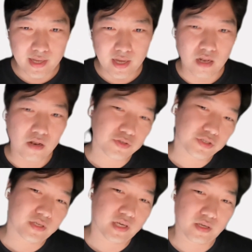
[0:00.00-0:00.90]
And
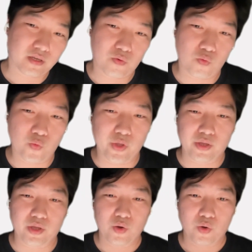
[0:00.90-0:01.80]
Logitech,
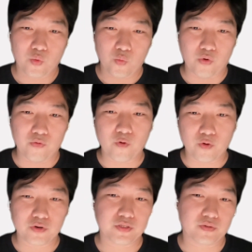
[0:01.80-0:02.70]
we will
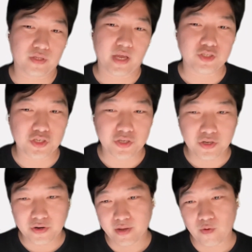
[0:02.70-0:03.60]
focus on the
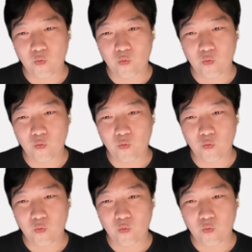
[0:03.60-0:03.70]
engineering